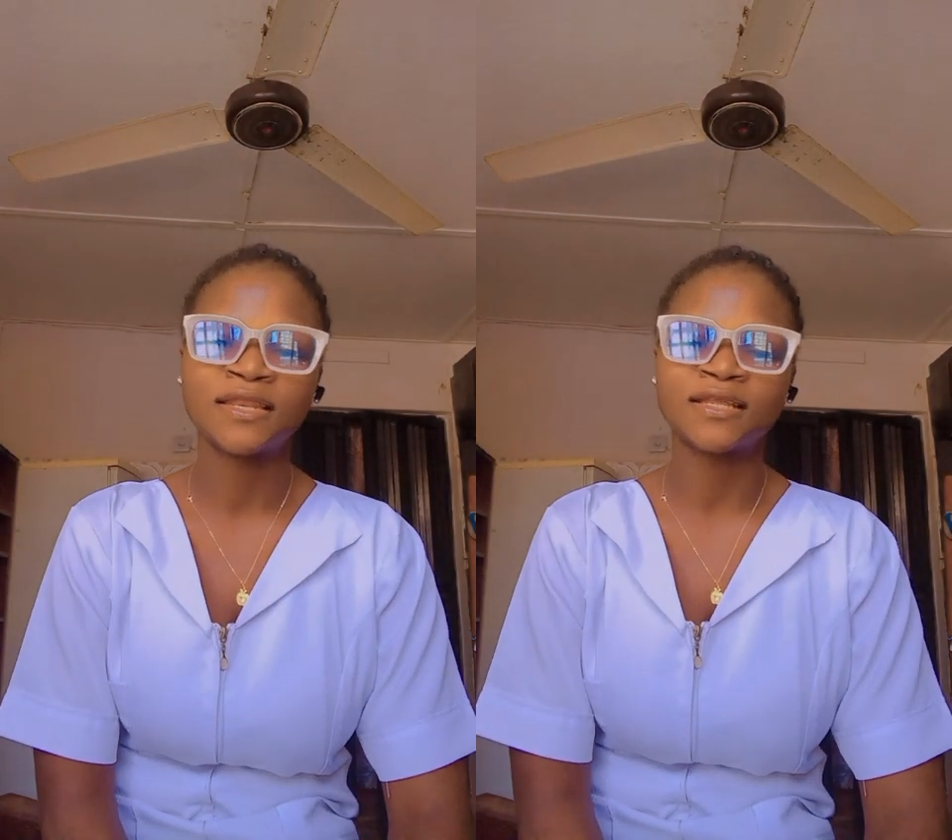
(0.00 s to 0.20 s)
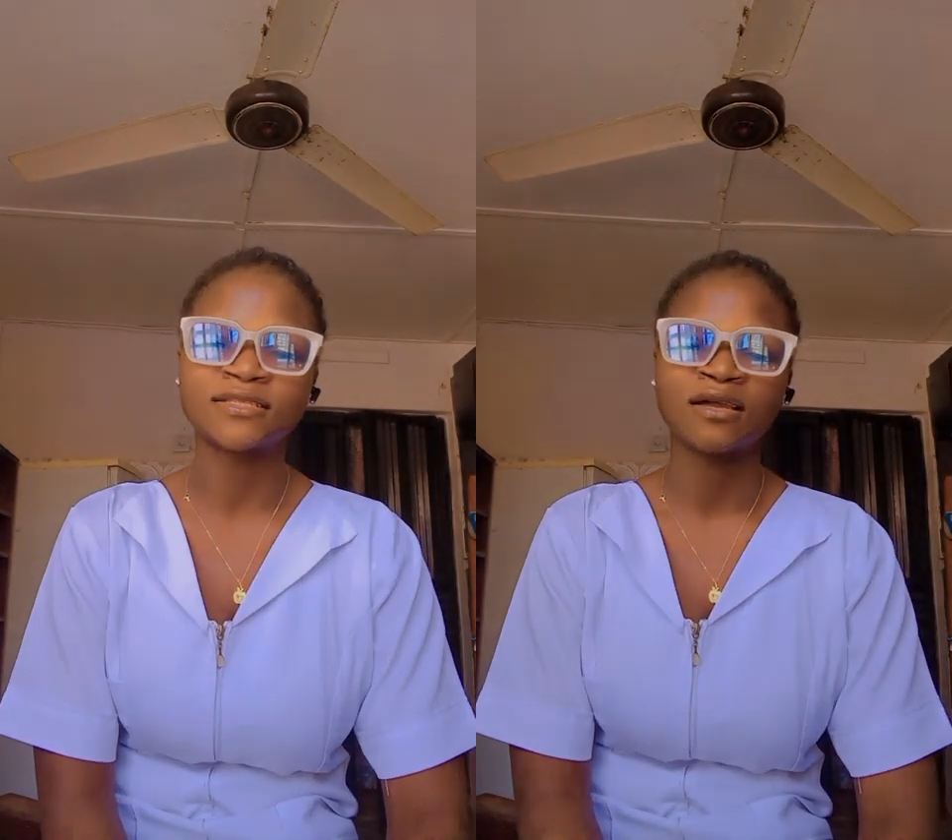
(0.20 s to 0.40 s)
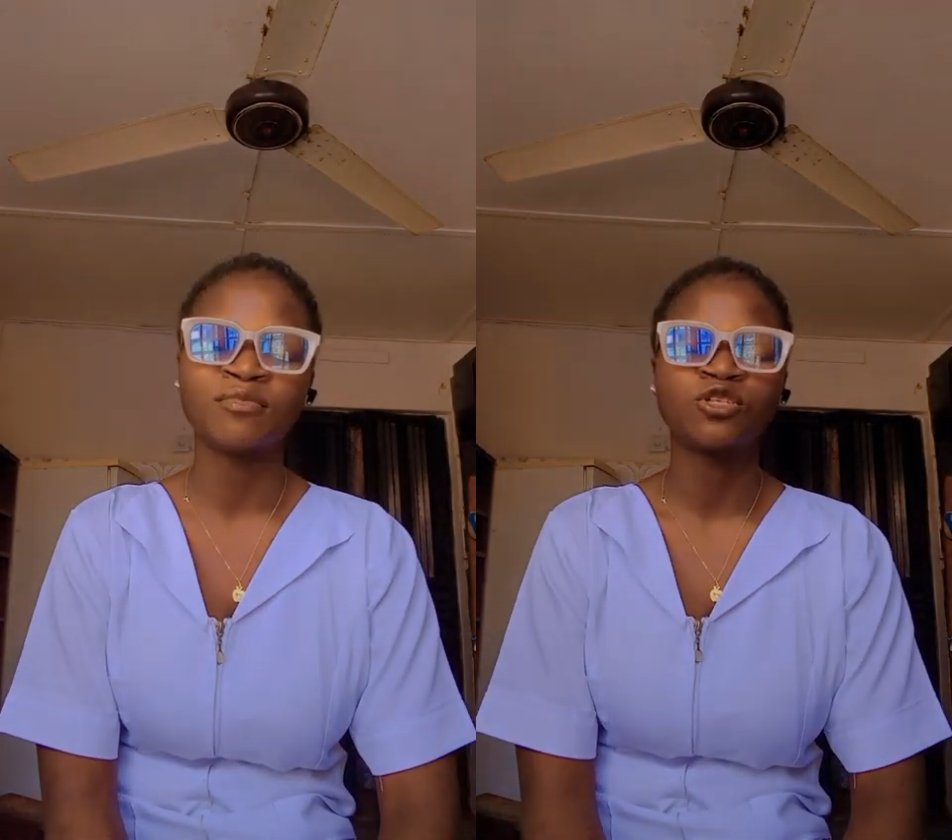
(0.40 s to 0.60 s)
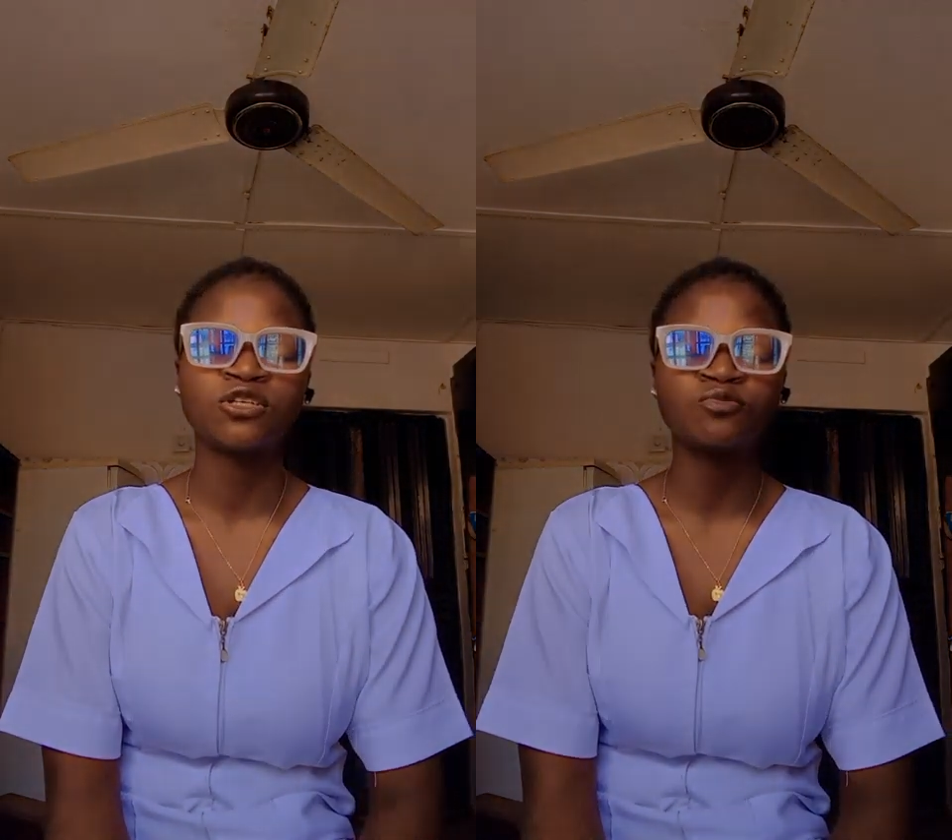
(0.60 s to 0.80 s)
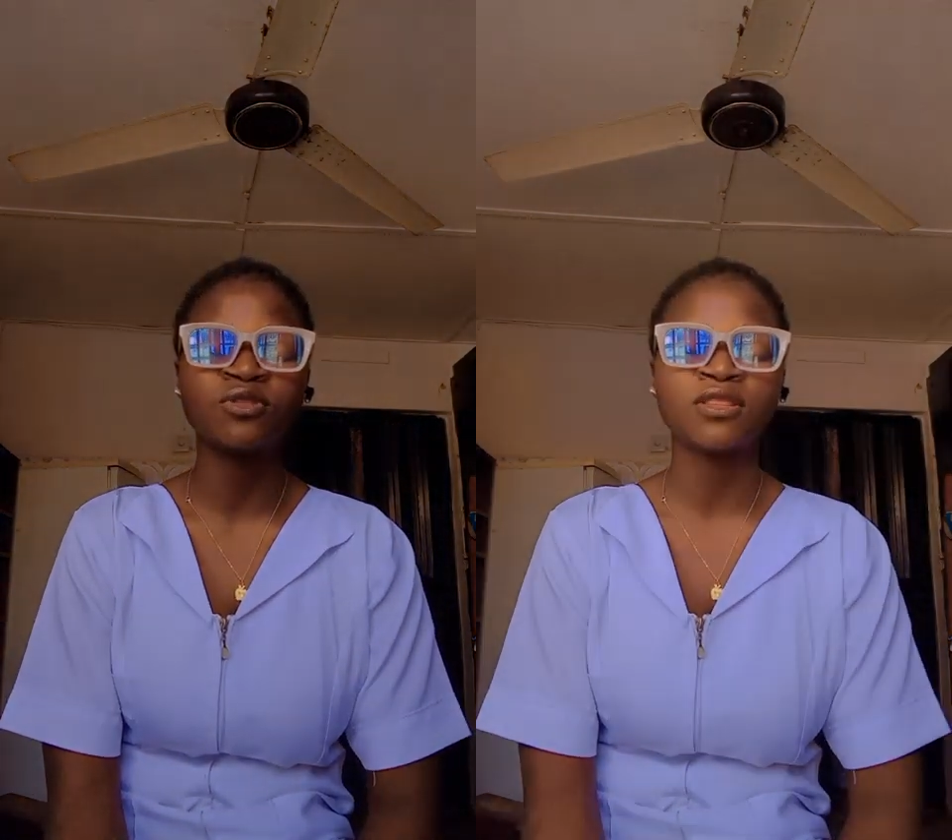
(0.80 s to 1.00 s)
that can be
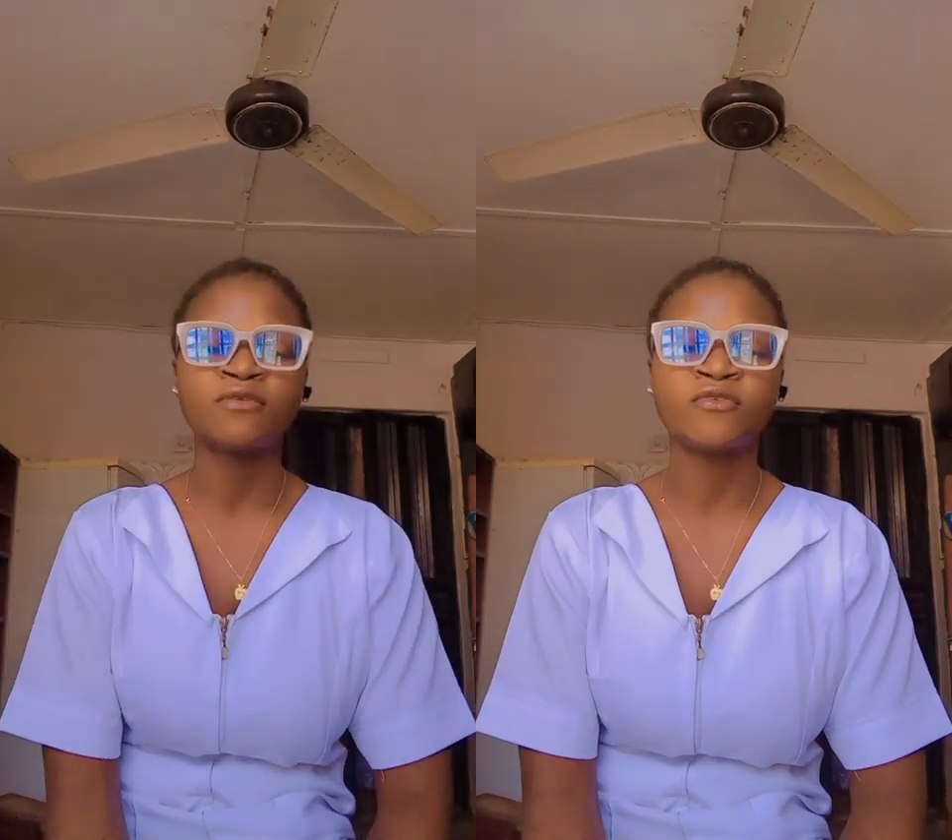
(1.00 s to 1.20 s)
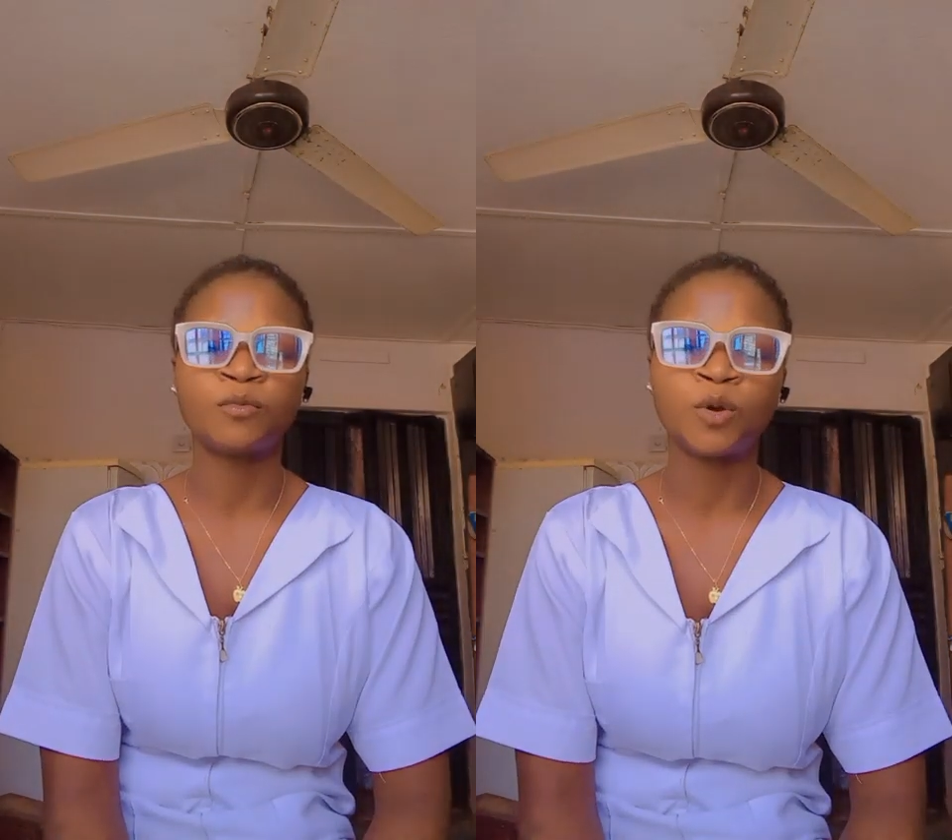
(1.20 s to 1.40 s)
transmitted from